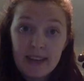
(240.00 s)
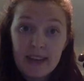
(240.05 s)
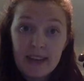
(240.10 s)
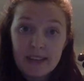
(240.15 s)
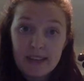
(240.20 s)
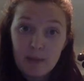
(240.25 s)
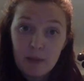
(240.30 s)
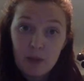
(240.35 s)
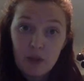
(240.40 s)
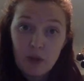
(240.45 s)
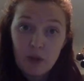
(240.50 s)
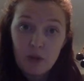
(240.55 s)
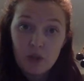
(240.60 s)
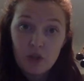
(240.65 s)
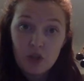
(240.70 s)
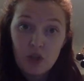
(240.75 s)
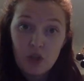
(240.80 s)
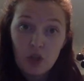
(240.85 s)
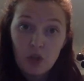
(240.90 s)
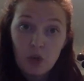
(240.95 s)
has some of those
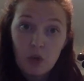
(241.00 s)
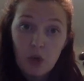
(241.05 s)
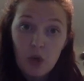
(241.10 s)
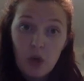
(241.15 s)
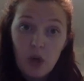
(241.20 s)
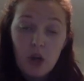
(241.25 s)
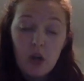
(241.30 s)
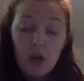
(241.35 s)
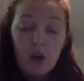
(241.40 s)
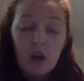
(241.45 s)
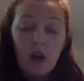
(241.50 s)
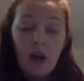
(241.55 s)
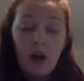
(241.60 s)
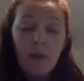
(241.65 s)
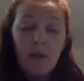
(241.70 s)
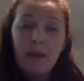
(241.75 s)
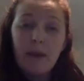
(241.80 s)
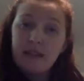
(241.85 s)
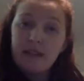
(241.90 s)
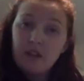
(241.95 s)
too.
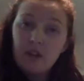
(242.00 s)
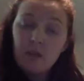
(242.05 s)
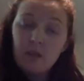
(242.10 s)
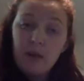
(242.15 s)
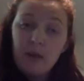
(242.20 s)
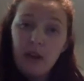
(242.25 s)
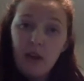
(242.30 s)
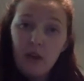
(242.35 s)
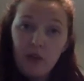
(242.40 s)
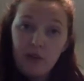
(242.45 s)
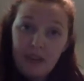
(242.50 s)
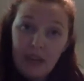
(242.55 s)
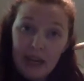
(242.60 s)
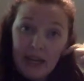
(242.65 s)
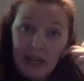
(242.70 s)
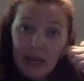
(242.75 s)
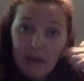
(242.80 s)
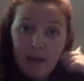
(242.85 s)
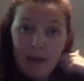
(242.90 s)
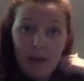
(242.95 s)
That's our middle
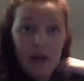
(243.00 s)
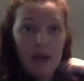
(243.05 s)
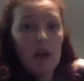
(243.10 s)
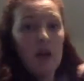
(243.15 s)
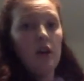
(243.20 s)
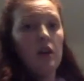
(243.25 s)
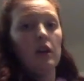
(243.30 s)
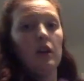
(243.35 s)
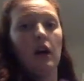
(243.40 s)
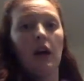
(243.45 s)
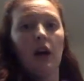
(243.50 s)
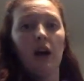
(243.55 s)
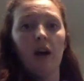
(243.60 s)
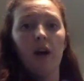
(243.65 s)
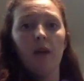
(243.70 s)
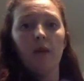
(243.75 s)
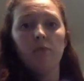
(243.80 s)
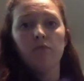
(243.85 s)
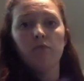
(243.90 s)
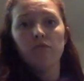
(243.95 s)
dynamic.
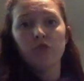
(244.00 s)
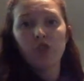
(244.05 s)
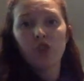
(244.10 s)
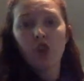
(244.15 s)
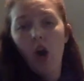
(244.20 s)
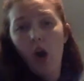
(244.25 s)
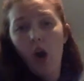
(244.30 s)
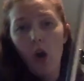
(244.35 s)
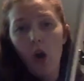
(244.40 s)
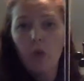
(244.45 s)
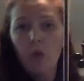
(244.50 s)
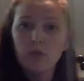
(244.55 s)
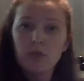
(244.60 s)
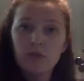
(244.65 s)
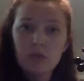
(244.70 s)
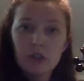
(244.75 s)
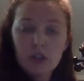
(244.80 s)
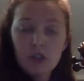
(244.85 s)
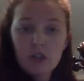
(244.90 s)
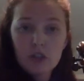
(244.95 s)
So
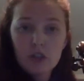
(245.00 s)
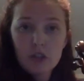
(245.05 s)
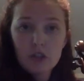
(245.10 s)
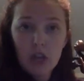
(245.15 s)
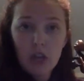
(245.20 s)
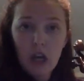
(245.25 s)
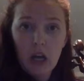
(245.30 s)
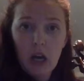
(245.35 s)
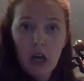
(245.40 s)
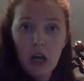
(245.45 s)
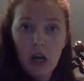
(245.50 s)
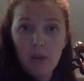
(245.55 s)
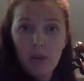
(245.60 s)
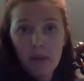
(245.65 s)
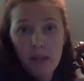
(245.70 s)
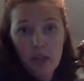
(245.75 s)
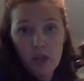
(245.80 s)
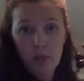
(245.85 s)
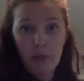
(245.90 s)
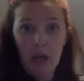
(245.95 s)
here's
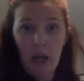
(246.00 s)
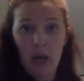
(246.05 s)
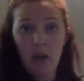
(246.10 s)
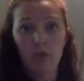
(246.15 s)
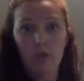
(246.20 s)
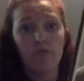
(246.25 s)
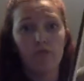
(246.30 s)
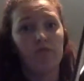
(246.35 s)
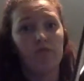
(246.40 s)
mezzo piano.